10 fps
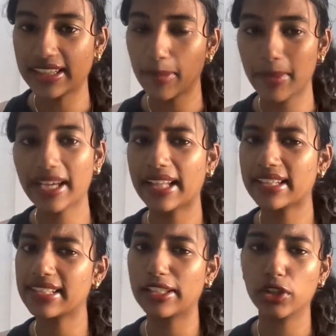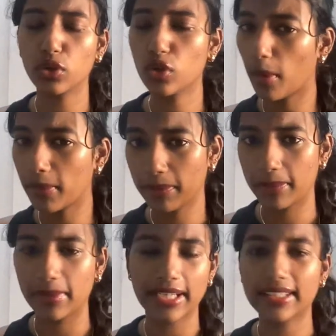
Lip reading: They make and they send it to common people, right?